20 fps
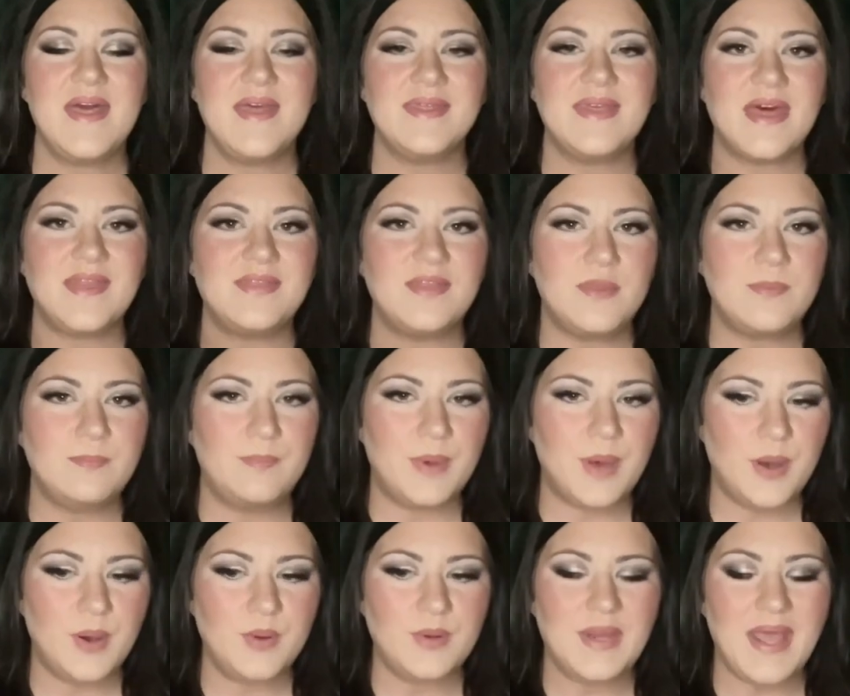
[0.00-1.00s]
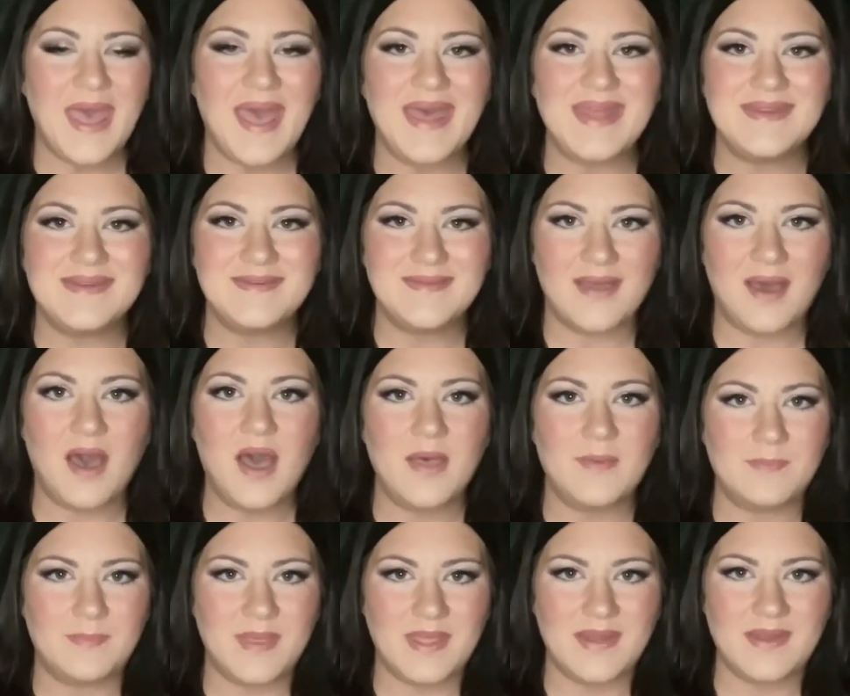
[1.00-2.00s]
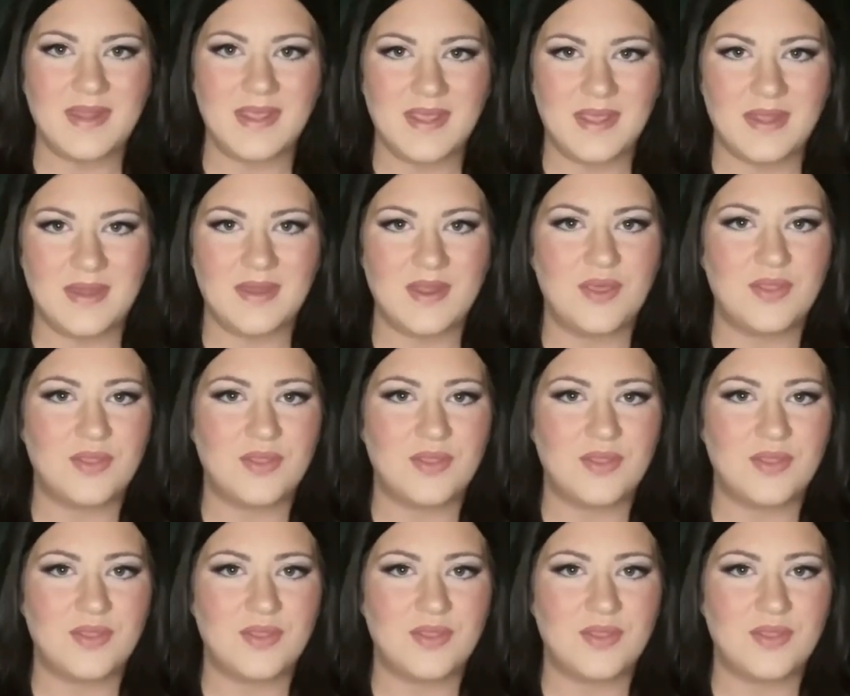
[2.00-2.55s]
that the bone had not been in